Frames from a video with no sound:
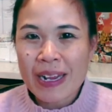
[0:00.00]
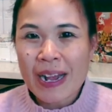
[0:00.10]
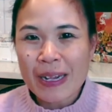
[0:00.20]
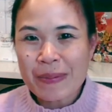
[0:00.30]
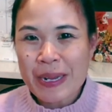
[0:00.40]

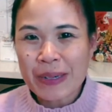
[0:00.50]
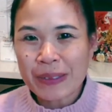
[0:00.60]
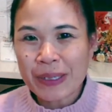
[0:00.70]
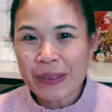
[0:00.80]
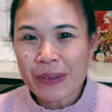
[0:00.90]
I'm
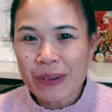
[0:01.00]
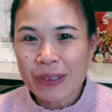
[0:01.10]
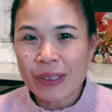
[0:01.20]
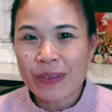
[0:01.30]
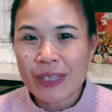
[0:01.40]
Naoko,
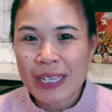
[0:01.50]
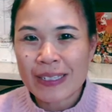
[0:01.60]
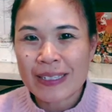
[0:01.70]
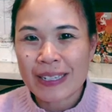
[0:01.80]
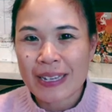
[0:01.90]
owner of Key to
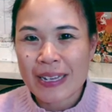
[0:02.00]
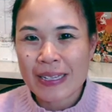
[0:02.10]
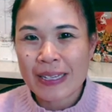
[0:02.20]
Teas,